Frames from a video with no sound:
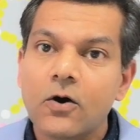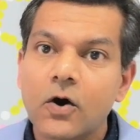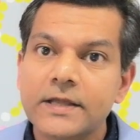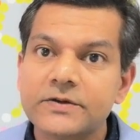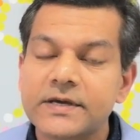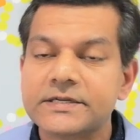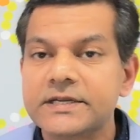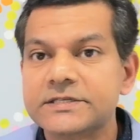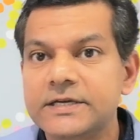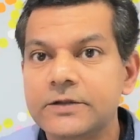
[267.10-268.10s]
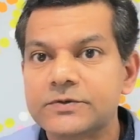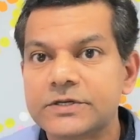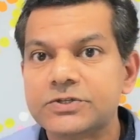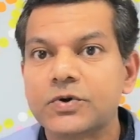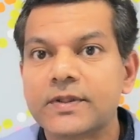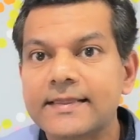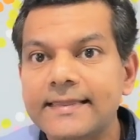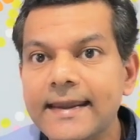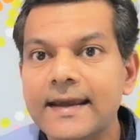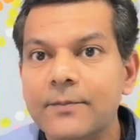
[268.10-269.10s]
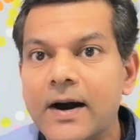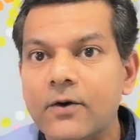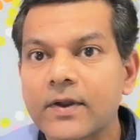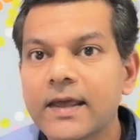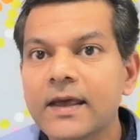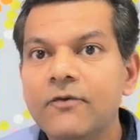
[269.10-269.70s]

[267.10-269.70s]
or education institutions should think about.